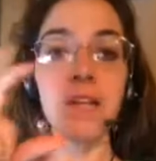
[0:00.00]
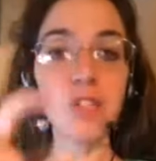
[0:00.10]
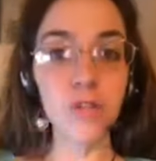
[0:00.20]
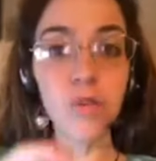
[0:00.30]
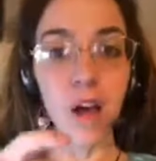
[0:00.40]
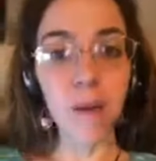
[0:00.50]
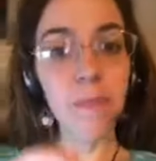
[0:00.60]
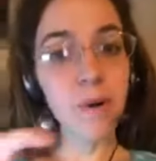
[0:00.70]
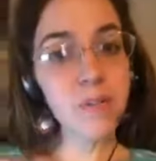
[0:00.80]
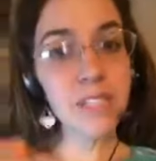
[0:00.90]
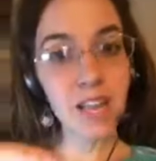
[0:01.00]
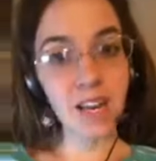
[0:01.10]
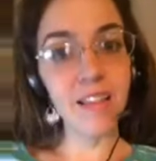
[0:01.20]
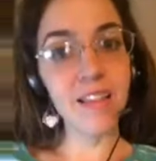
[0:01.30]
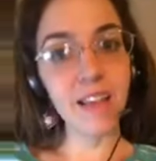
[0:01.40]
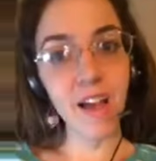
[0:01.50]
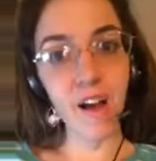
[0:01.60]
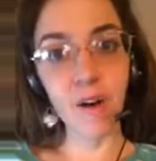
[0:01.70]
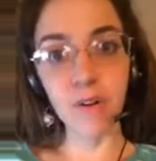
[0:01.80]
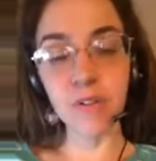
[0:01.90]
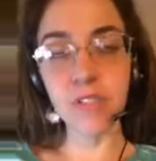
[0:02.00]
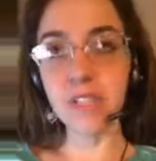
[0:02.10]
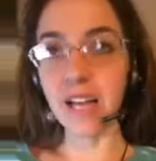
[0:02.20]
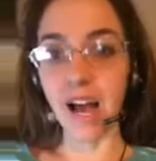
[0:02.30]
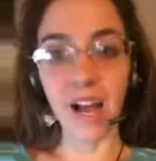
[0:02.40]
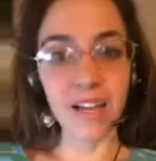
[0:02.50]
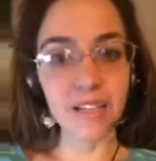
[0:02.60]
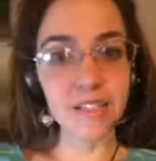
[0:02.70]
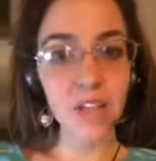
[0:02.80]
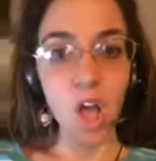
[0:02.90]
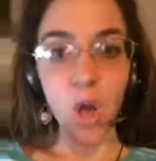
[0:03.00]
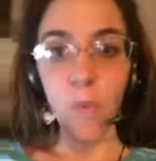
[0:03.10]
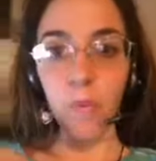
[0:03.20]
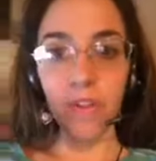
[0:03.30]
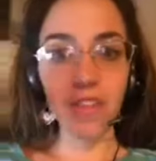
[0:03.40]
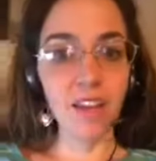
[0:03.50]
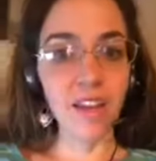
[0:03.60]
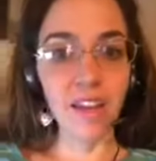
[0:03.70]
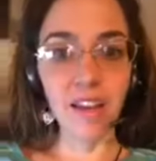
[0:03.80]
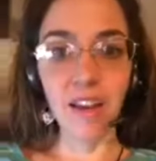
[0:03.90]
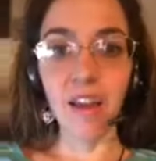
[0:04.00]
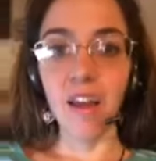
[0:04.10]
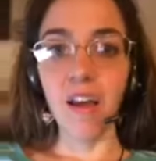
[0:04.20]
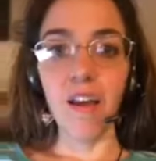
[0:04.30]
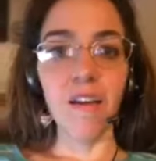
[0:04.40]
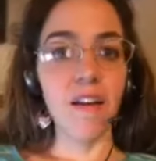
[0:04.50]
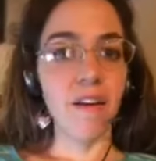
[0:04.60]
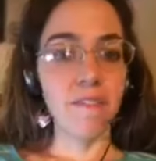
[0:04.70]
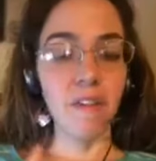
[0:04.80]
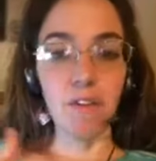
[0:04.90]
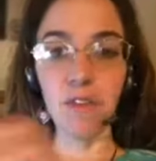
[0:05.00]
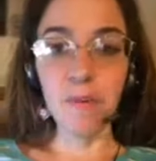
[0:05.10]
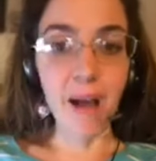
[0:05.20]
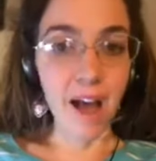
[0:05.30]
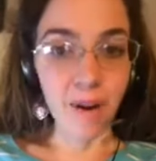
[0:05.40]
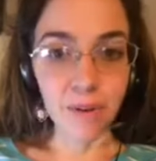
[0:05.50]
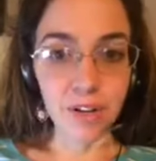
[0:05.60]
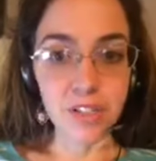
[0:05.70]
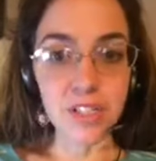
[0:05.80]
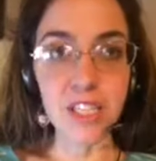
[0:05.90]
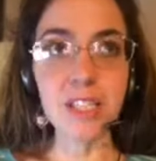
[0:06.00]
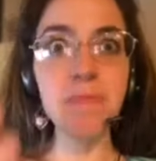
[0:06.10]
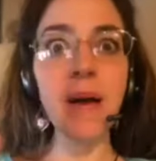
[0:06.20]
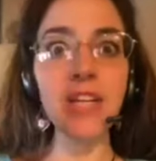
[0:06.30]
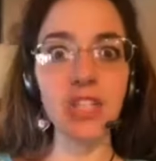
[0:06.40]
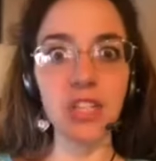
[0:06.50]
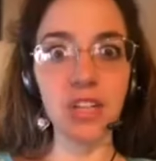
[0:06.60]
do not post anything else, guys, within a few hours, especially a